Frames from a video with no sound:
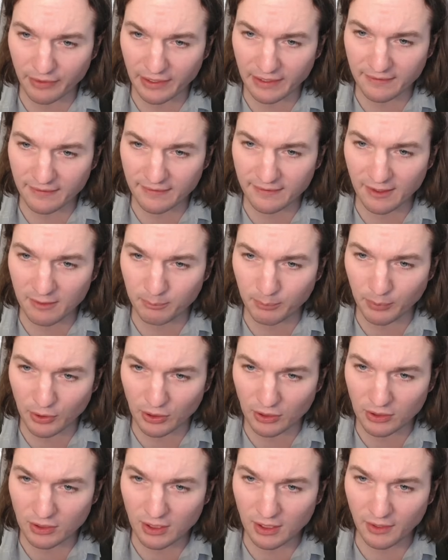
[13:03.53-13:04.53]
are very
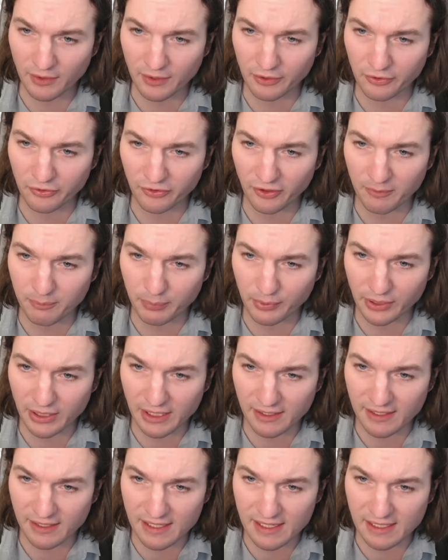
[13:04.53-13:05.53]
simple. They're
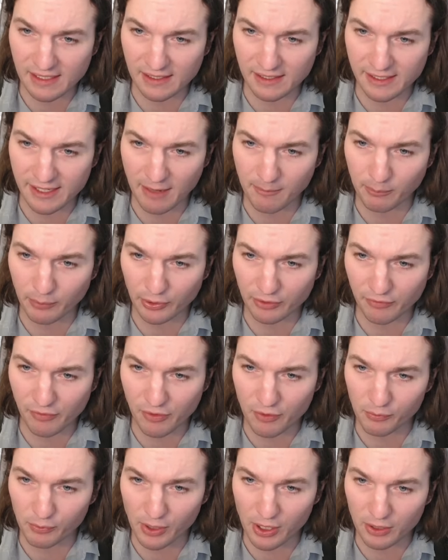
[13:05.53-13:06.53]
simply the number
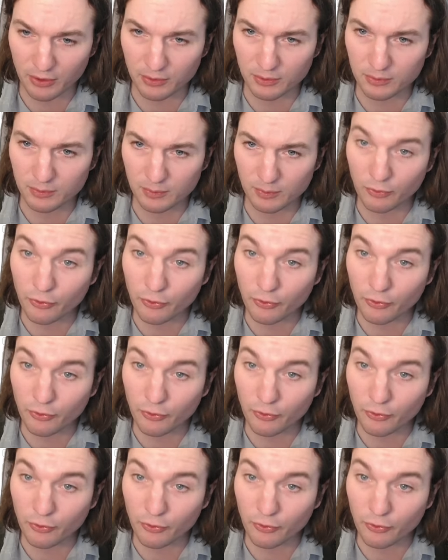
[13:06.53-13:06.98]
of the row.